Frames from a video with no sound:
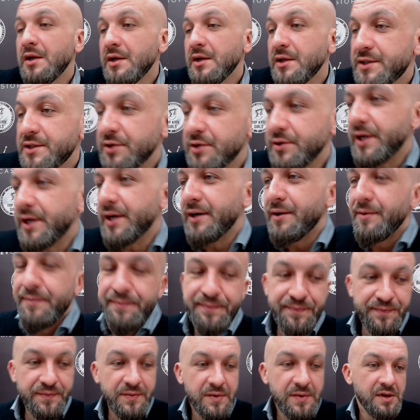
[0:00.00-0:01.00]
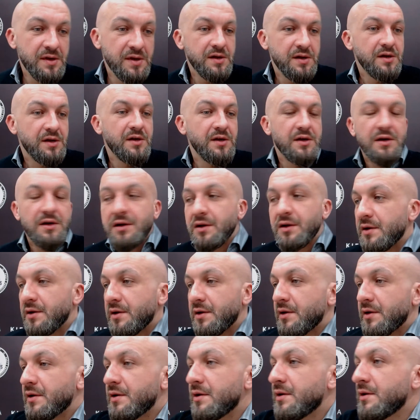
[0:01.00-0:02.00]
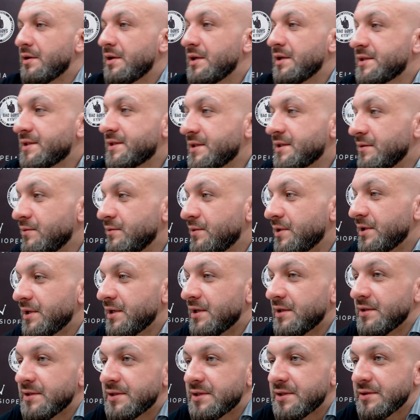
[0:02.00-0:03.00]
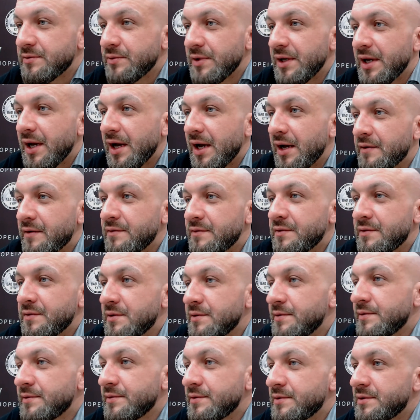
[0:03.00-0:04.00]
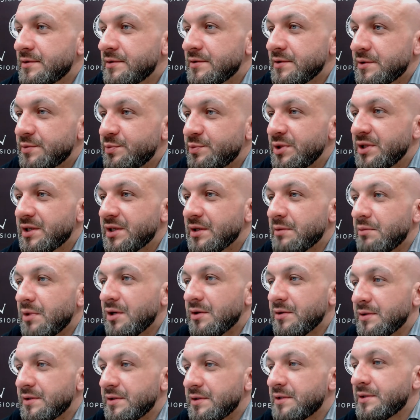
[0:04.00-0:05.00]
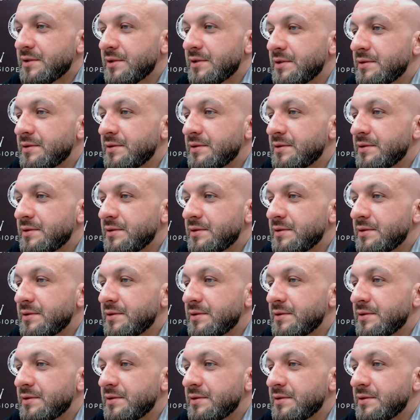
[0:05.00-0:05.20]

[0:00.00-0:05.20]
So yeah, let's see what else we have to speak about.